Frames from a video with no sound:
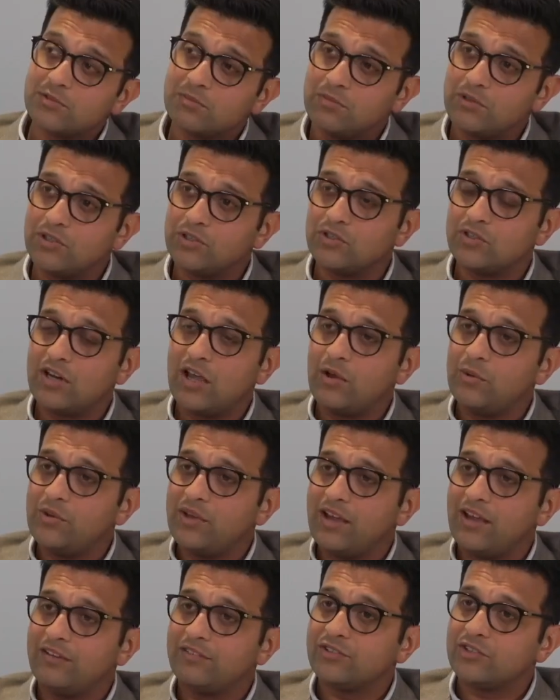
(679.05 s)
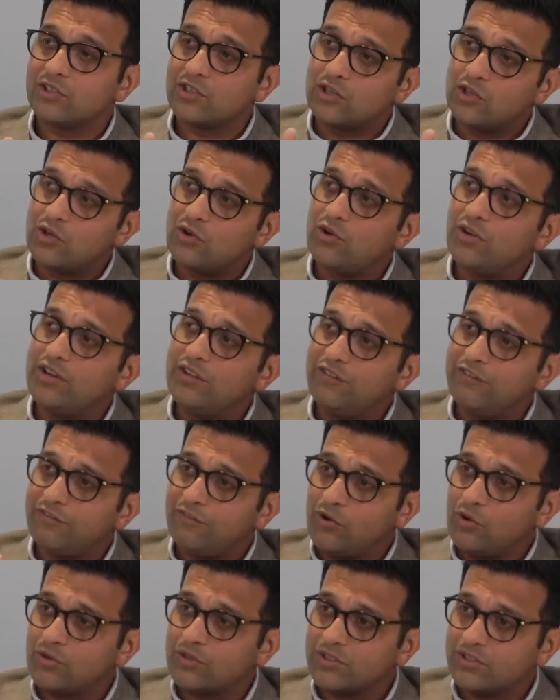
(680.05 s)
has emerged, now you have
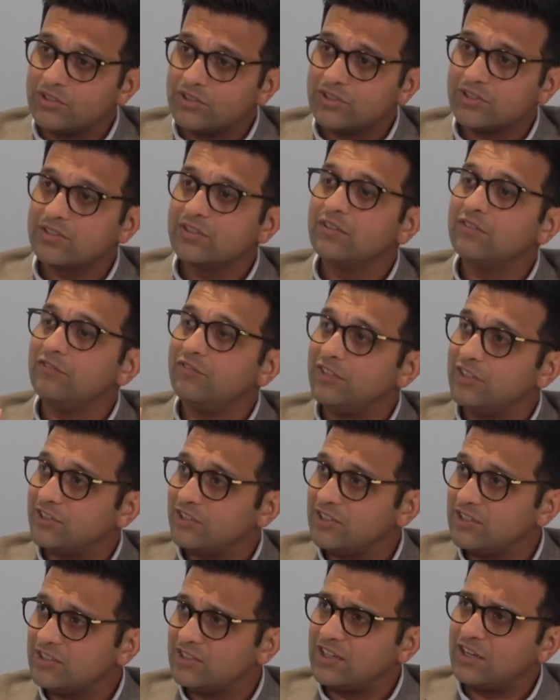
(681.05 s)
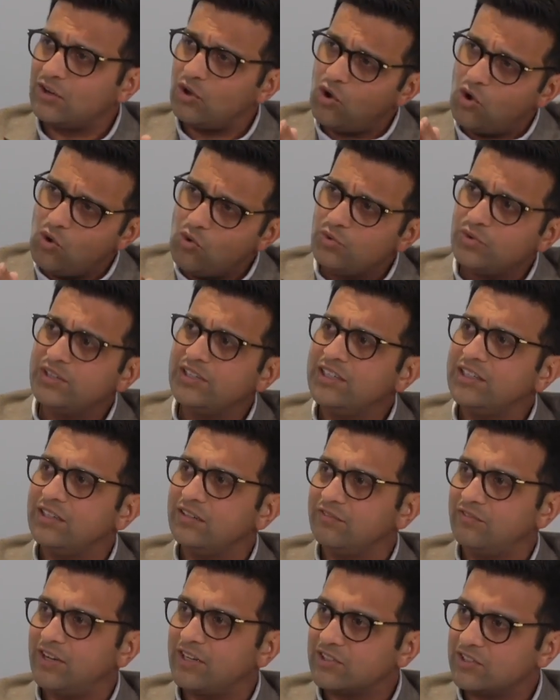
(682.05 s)
security-focused VCs that only
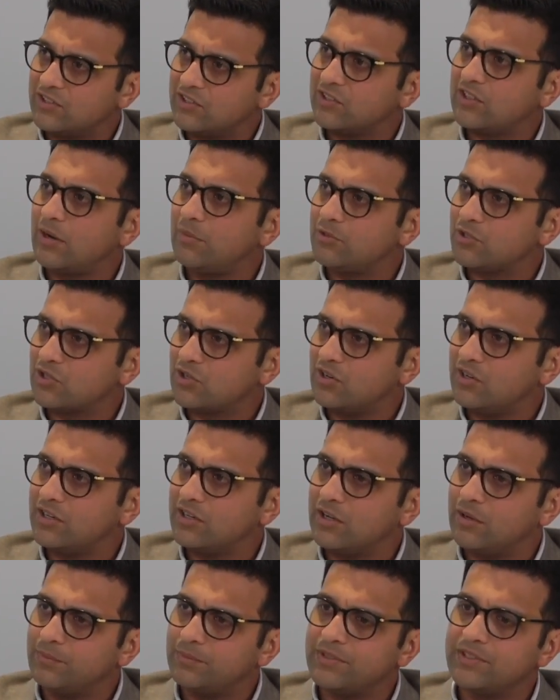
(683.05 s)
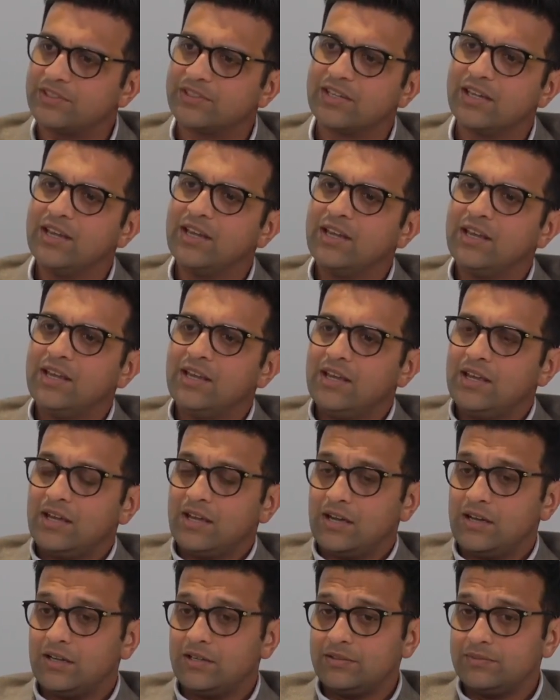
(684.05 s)
invest in cybersecurity companies.
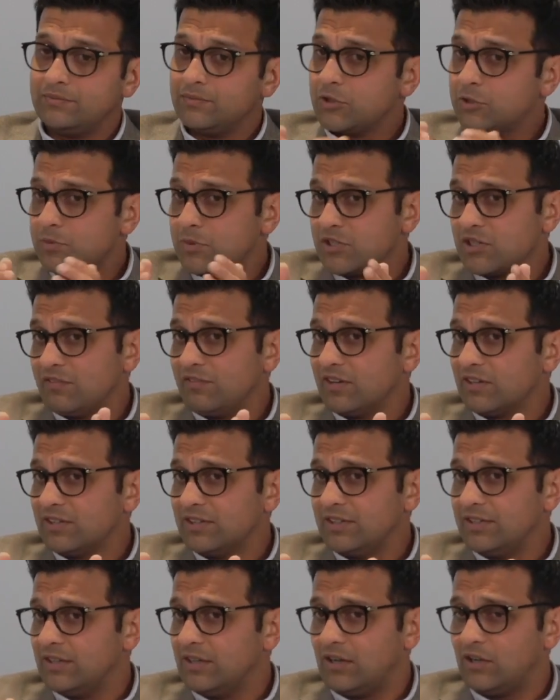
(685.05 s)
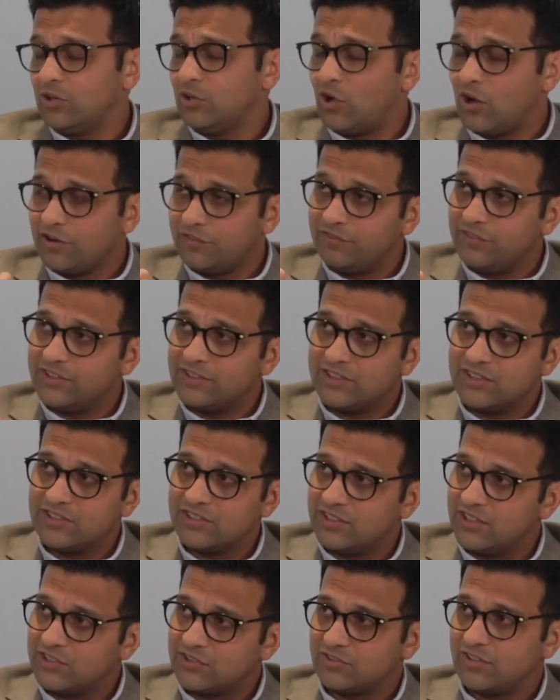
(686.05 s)
Specifically, a lot of VCs
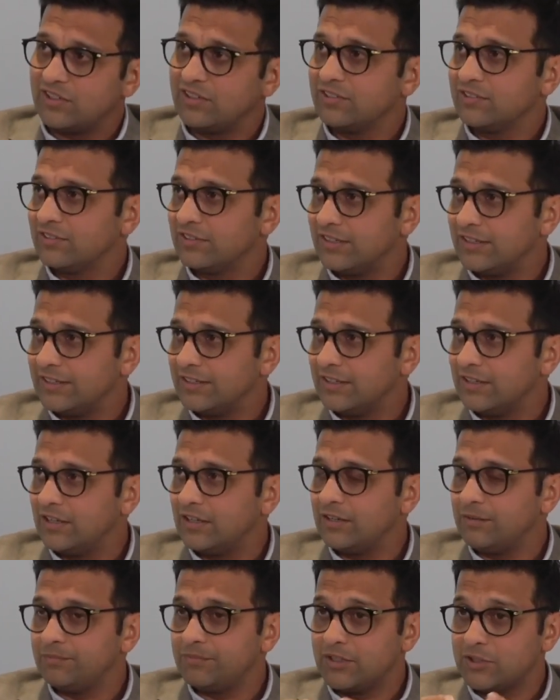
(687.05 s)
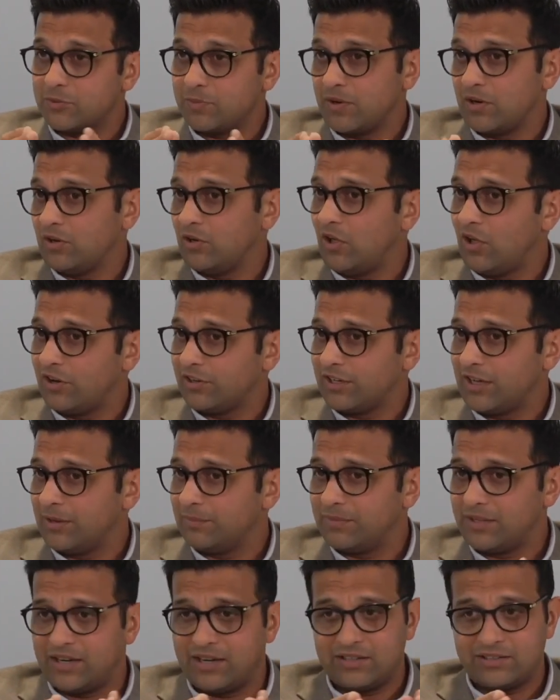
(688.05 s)
in Israel, right? They spend a lot of
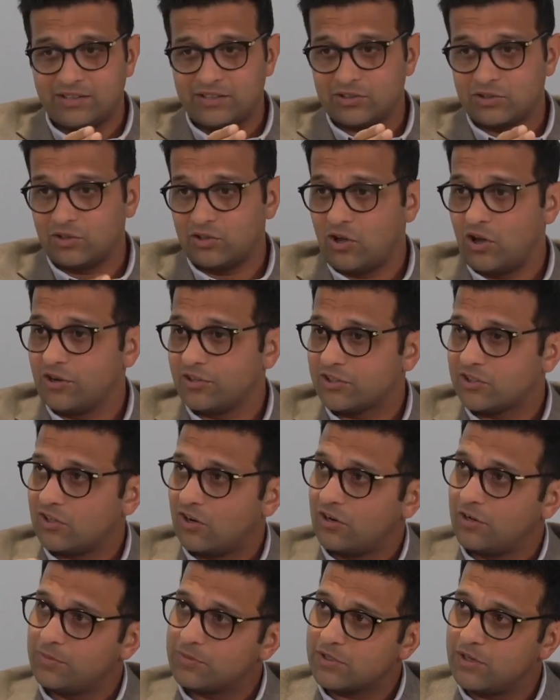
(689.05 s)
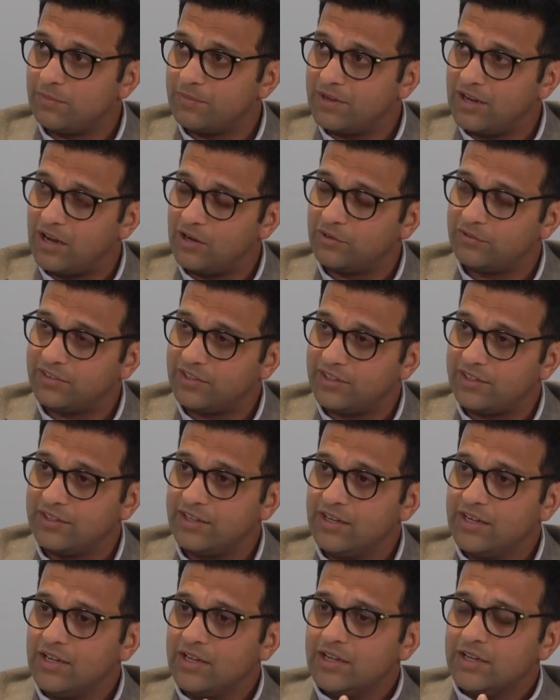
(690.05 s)
time there. There's a lot of startups coming out of there.
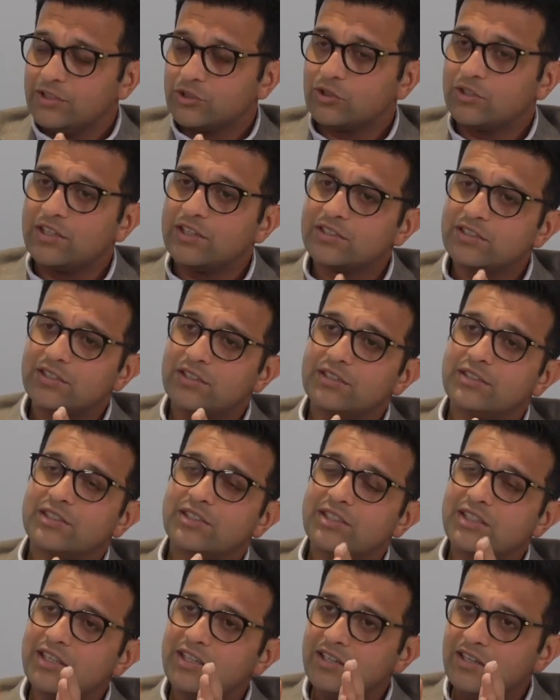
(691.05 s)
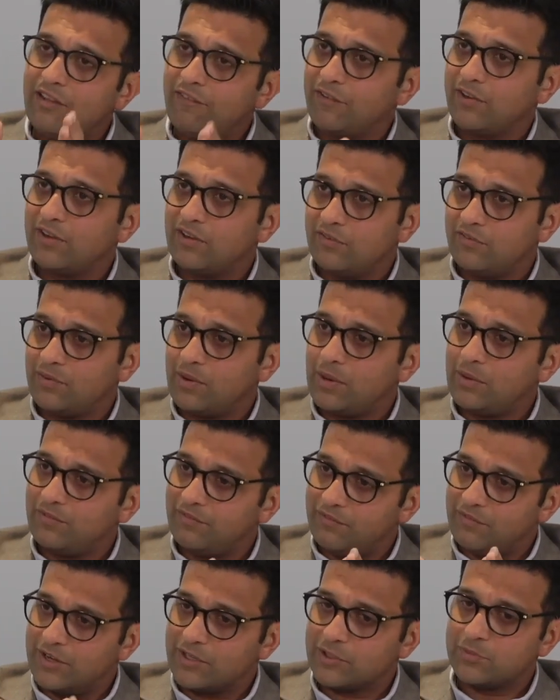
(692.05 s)
So there's a significant amount of
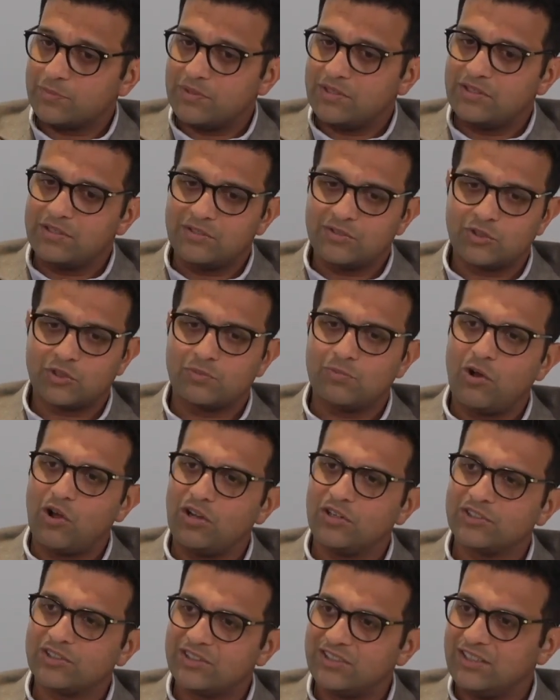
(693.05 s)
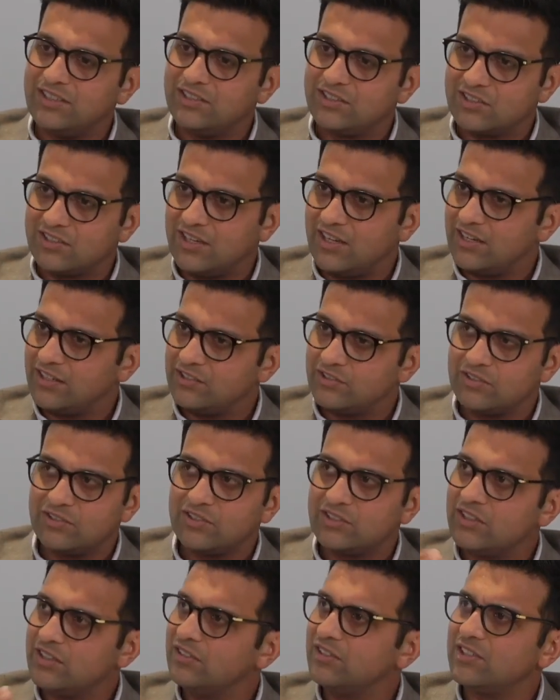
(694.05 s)
investment in small seed stage,
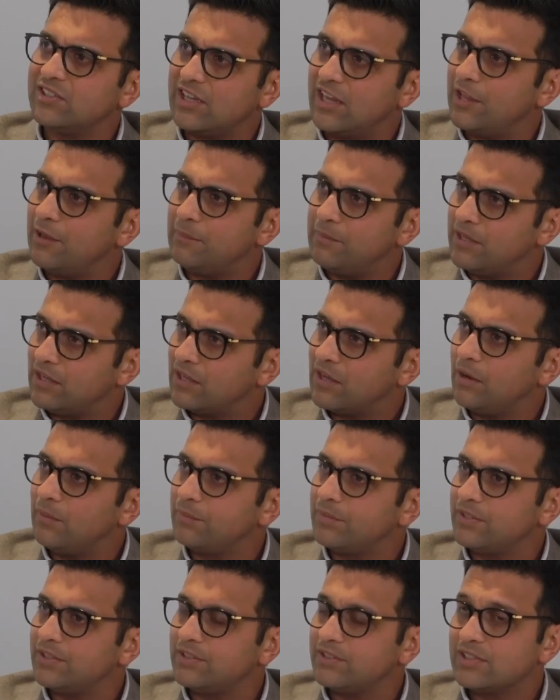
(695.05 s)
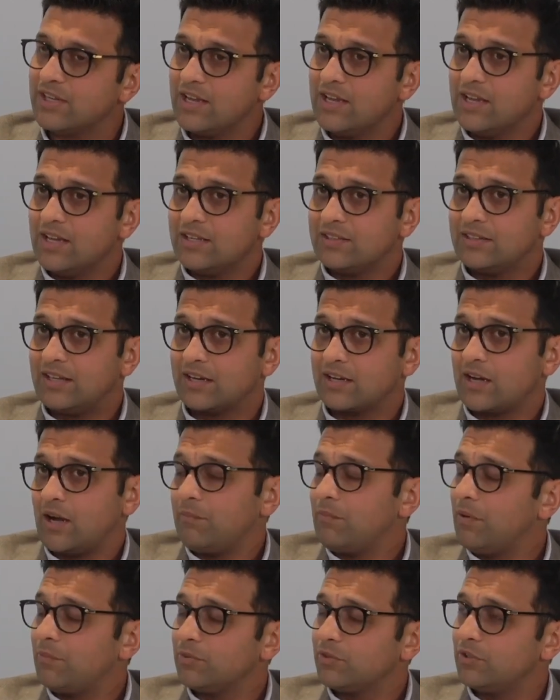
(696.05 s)
Series A, B companies that
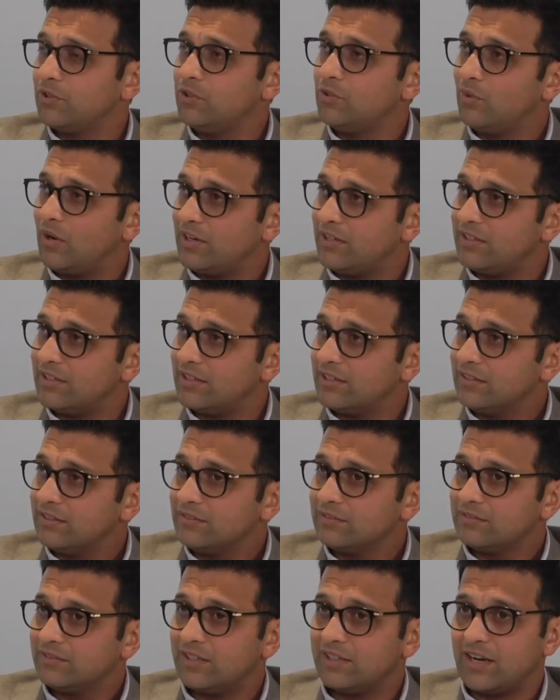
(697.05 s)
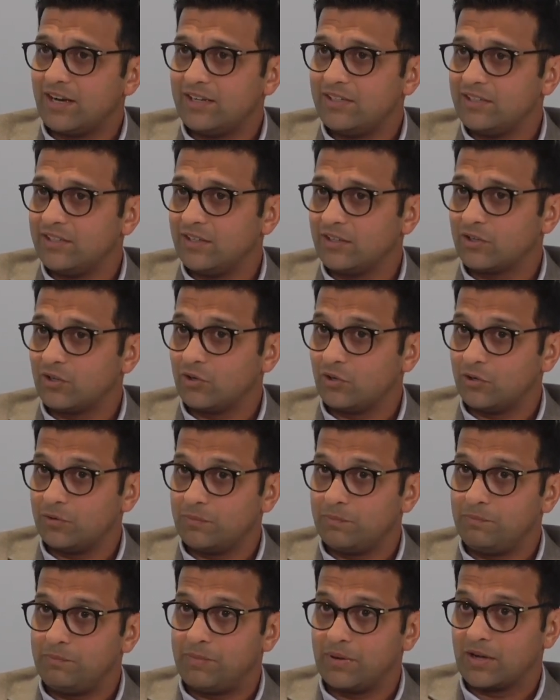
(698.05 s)
come up with a new idea. That idea could
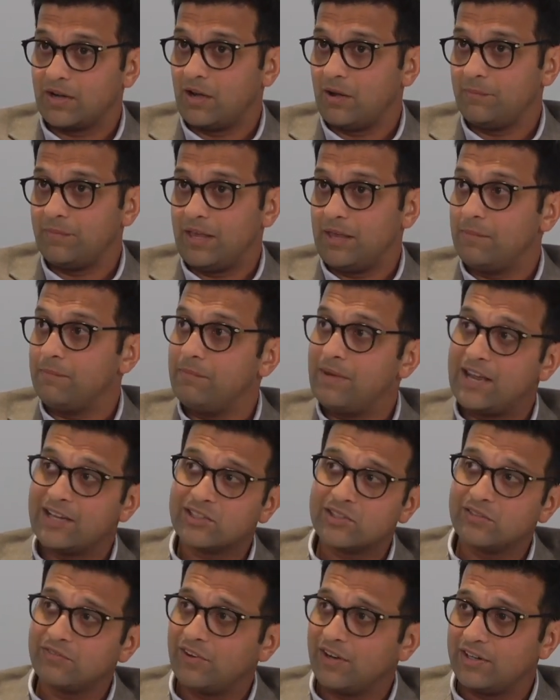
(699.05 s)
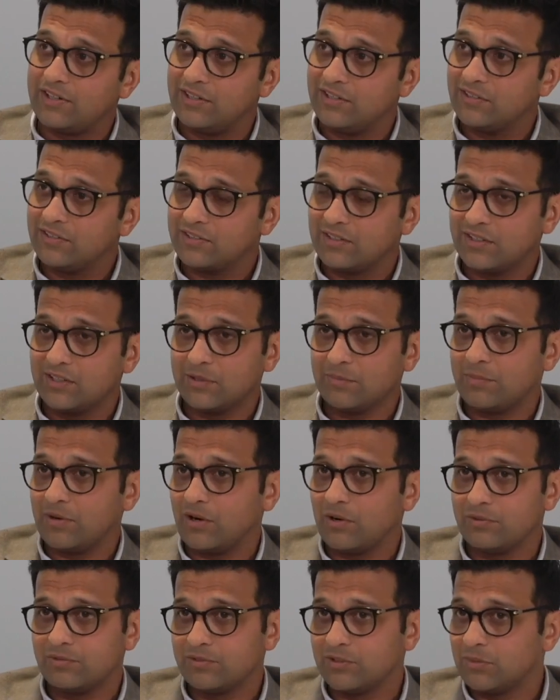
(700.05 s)
become a massive idea. Think
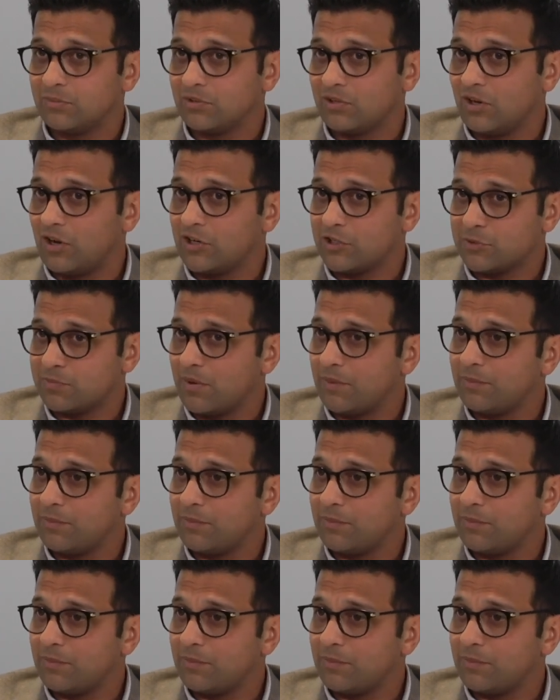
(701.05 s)
about some of the large